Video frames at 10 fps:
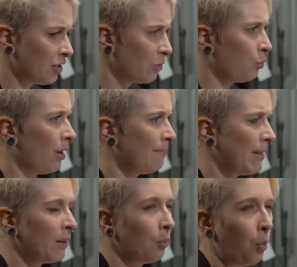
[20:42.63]
just one
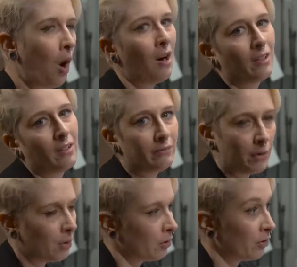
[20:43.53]
big wall of
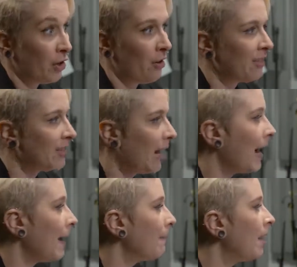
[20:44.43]
vocals all the
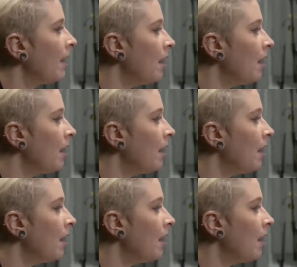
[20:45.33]
time.